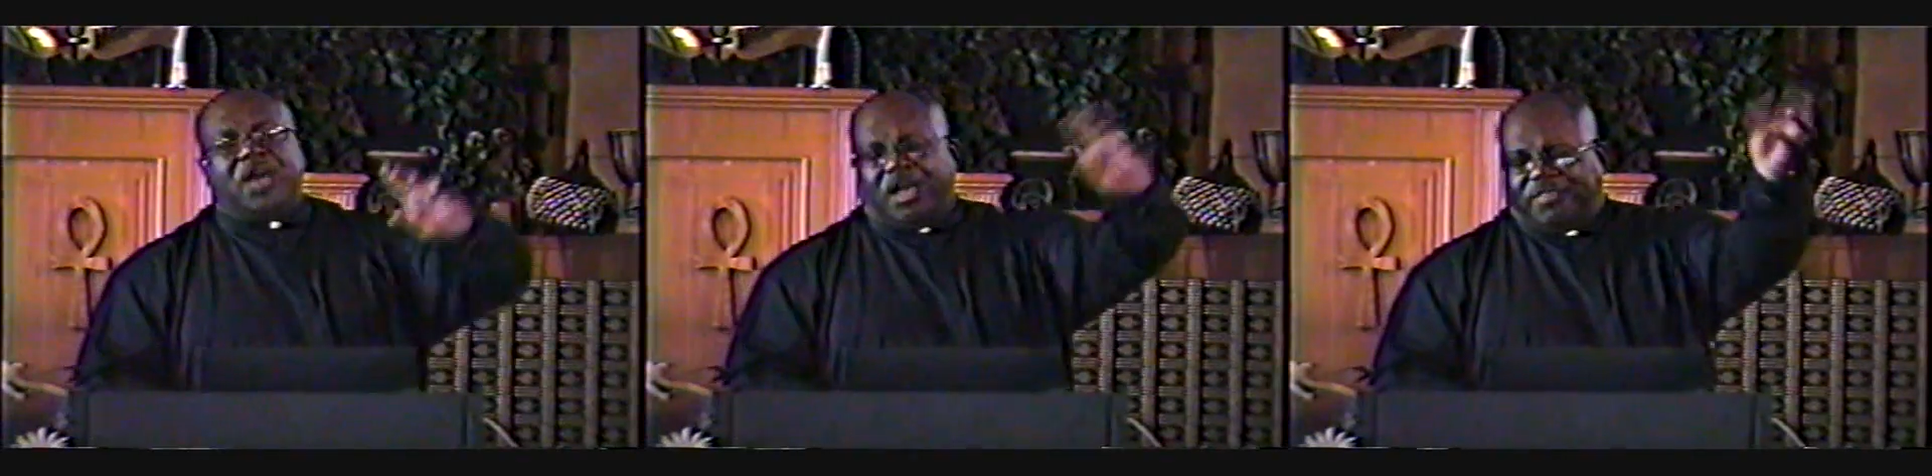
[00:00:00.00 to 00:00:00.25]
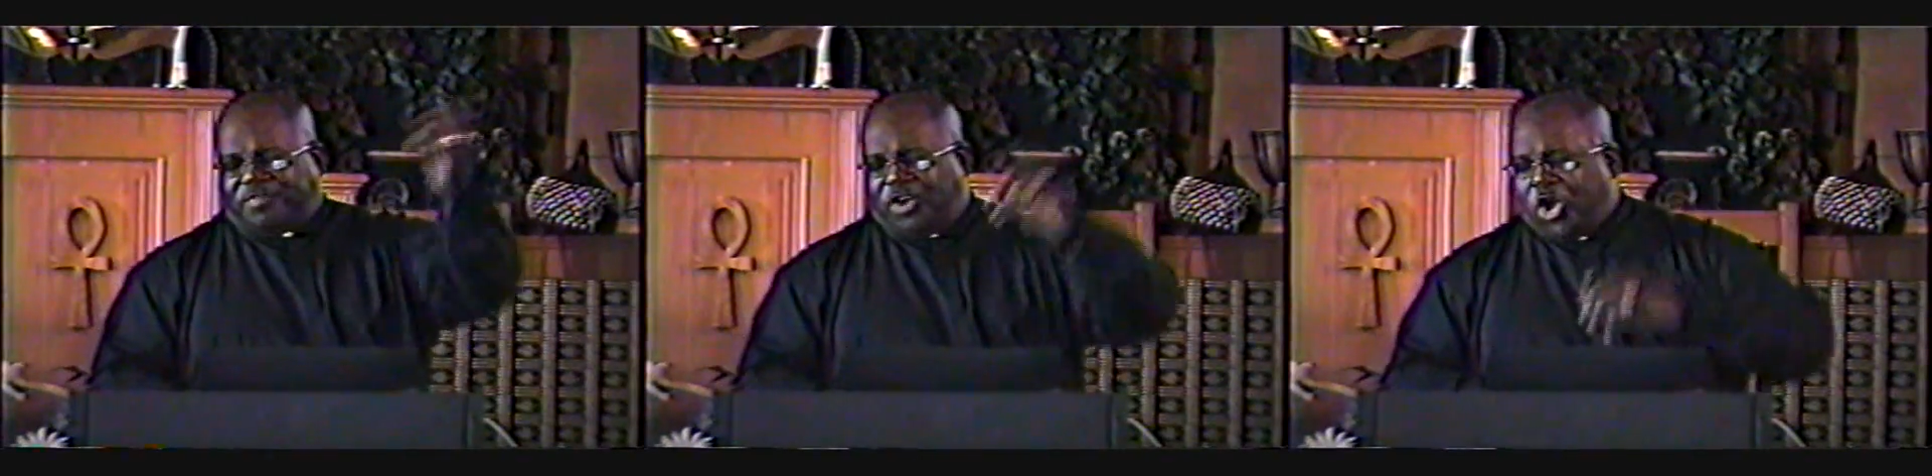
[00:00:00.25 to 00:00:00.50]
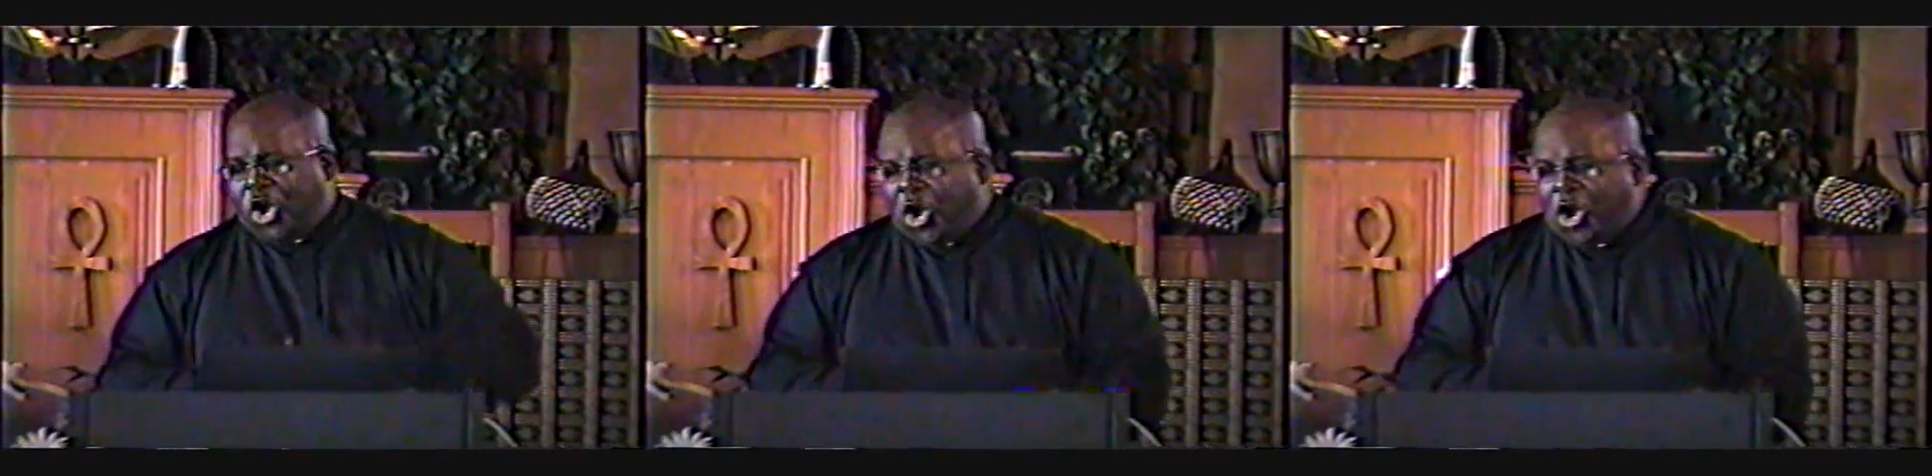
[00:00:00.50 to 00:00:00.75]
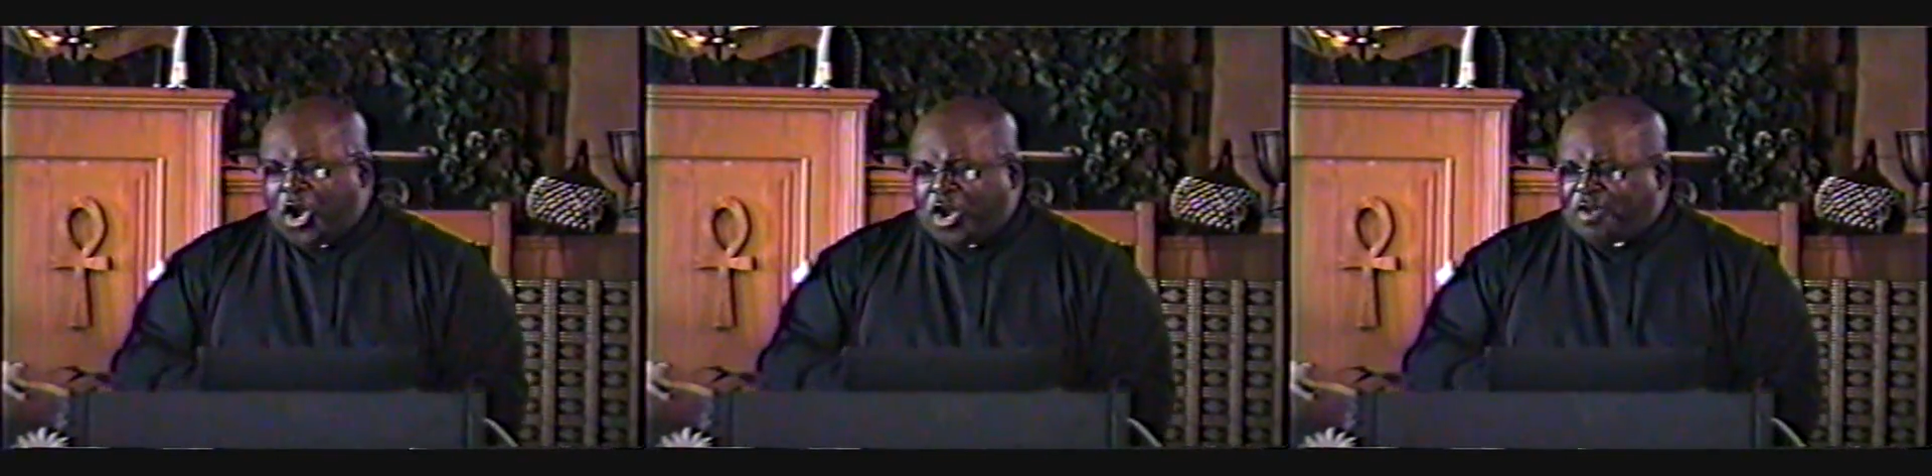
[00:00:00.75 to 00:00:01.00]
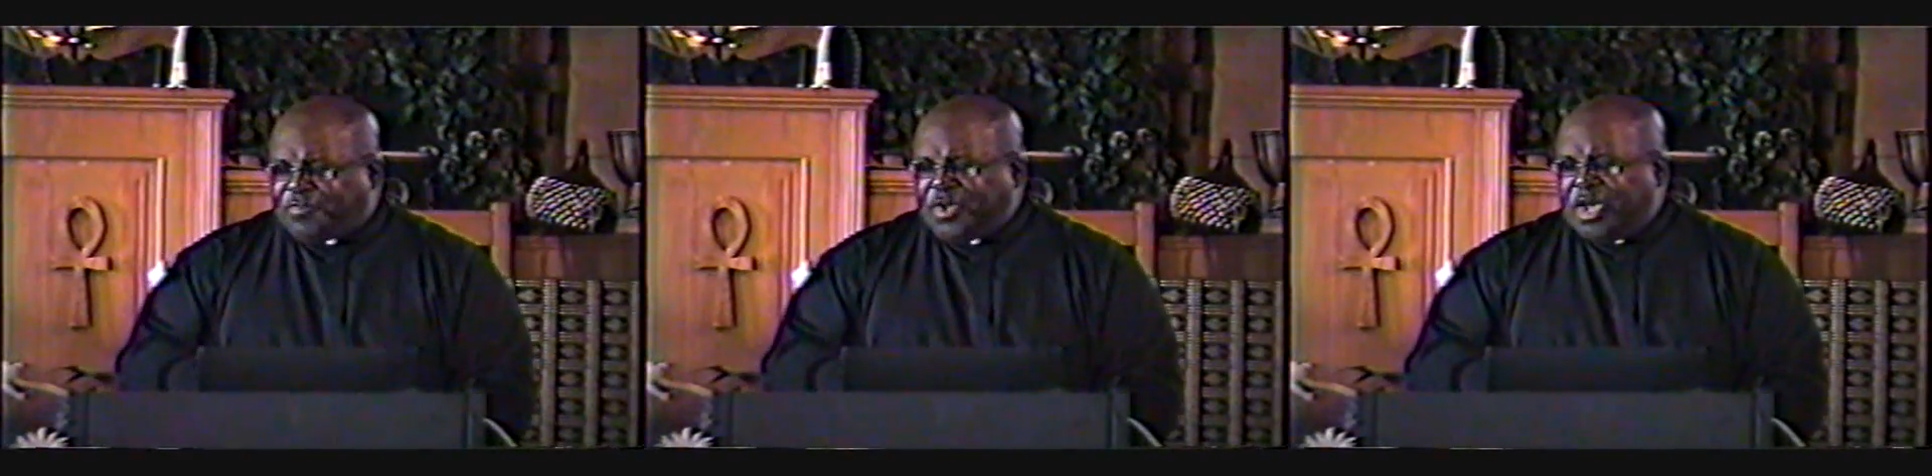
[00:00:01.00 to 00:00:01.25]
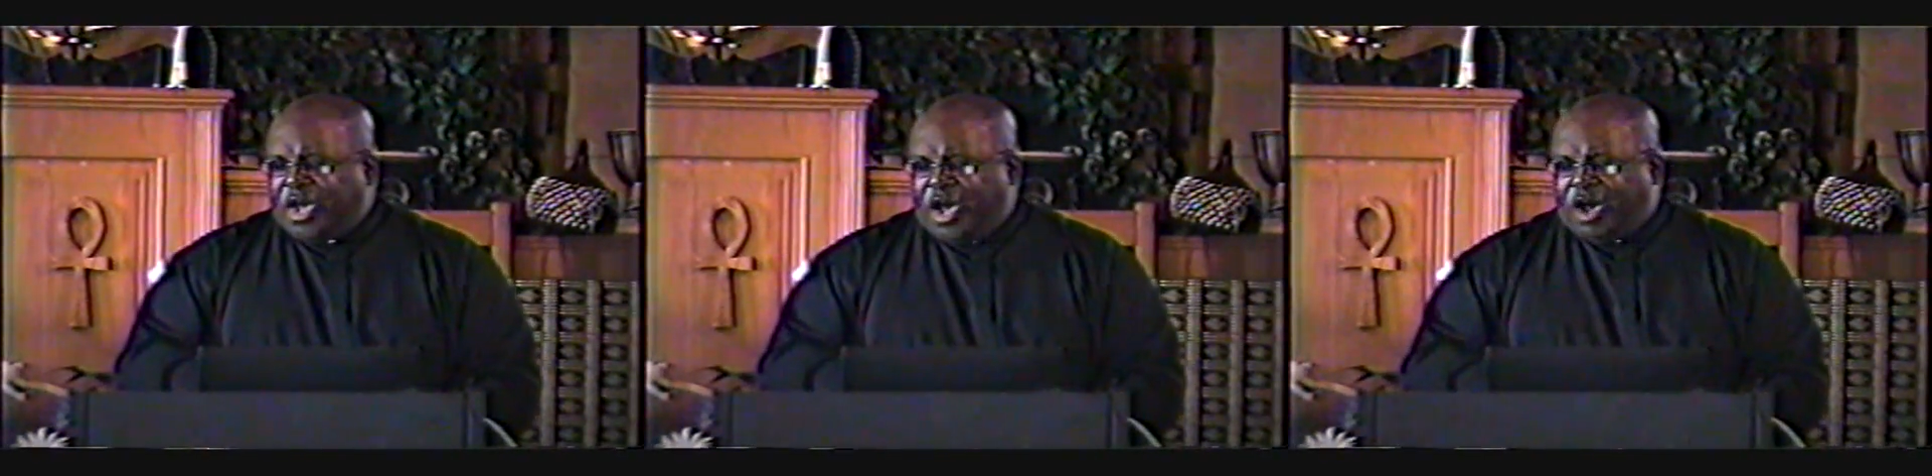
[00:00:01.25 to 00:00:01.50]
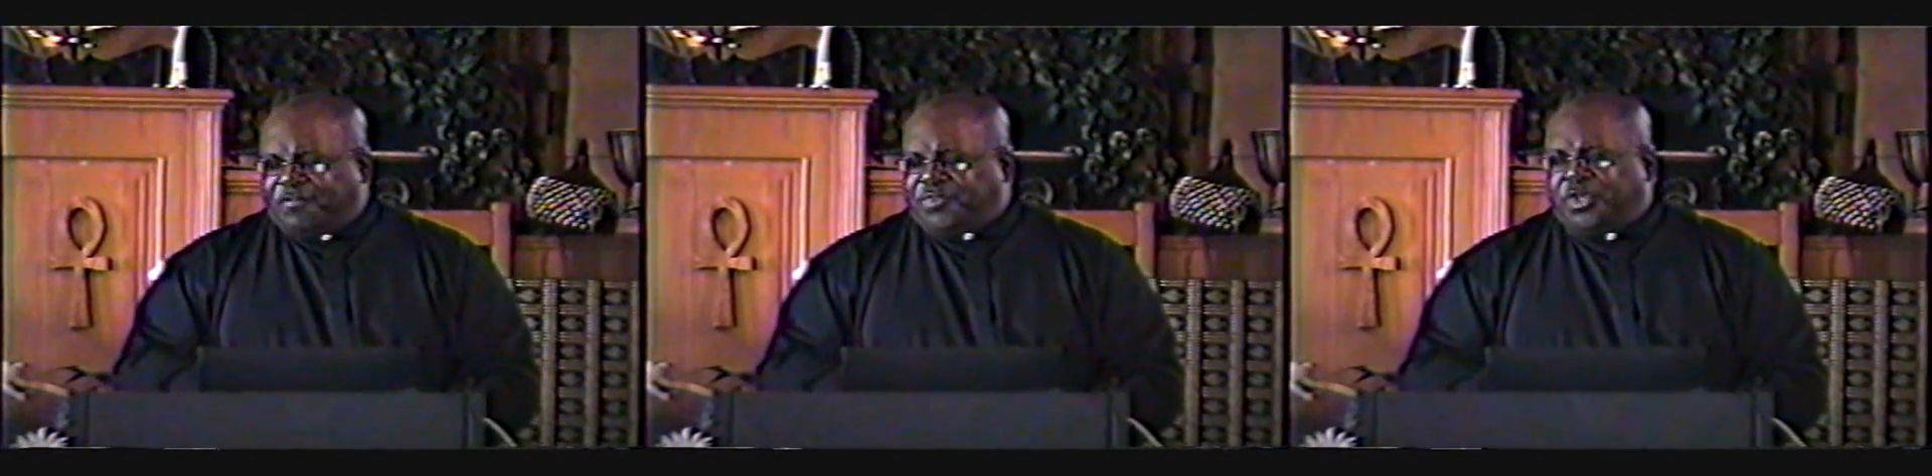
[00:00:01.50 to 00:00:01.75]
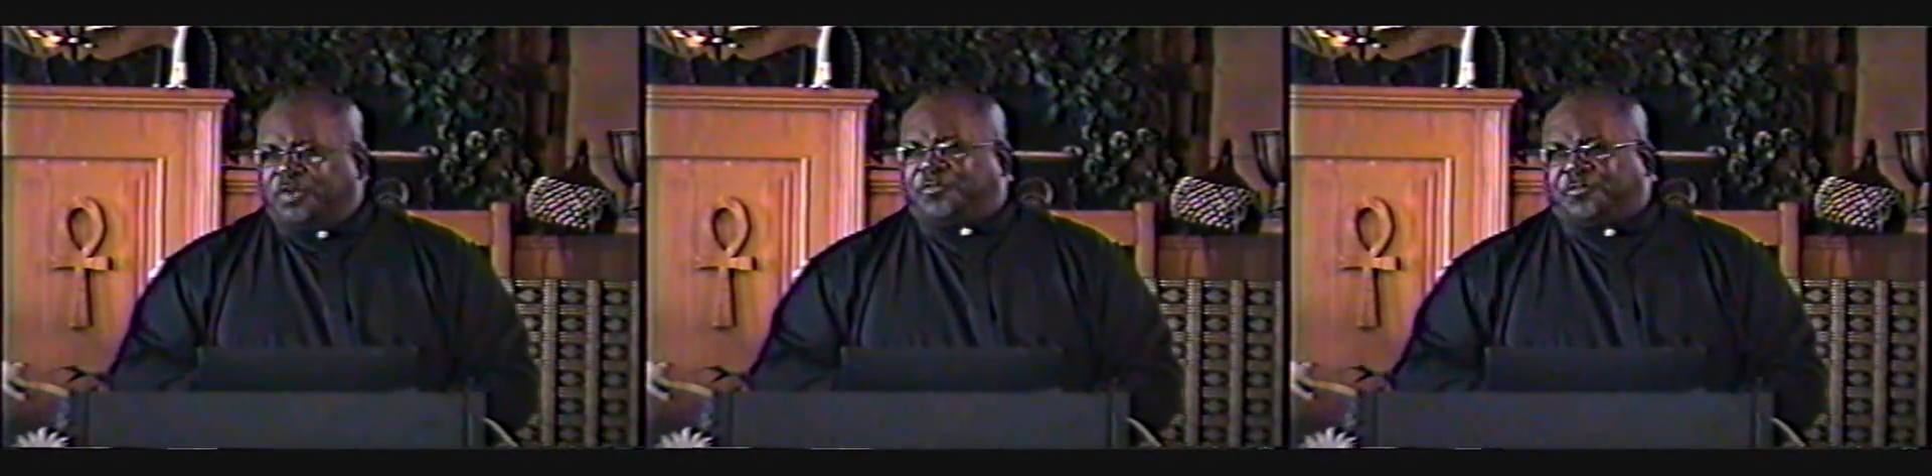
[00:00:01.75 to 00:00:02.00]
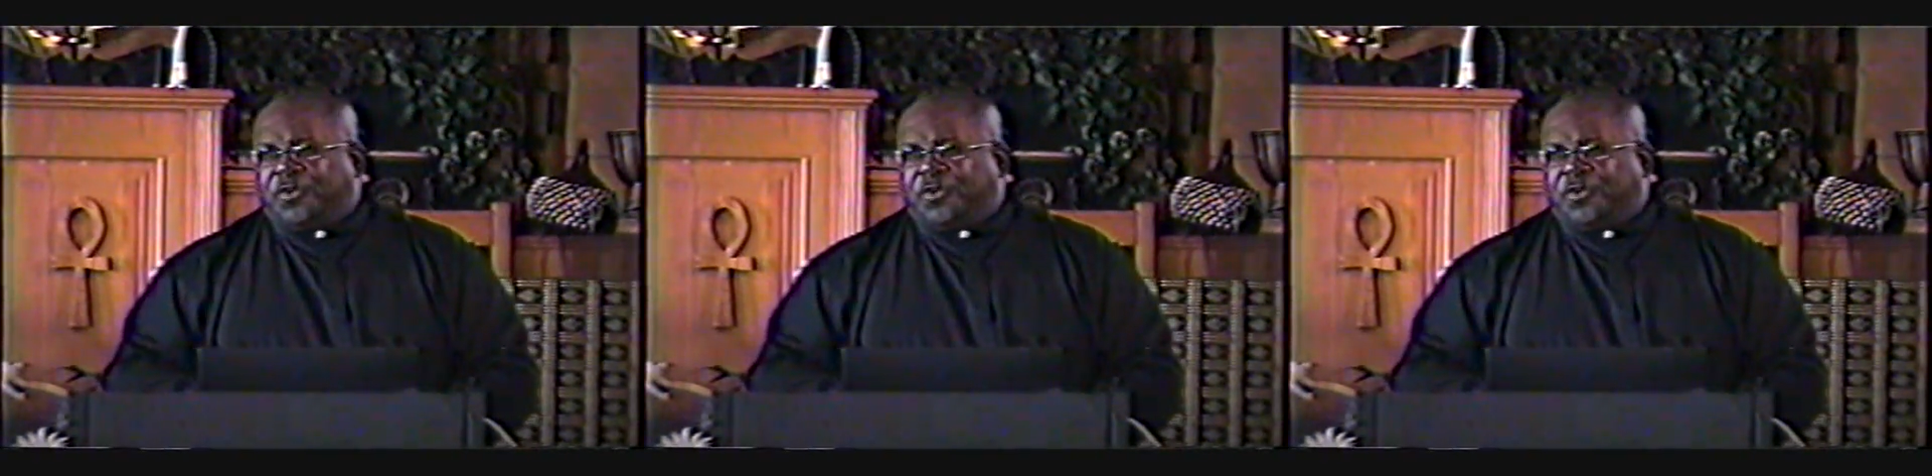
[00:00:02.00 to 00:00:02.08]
many of y'all have ever heard of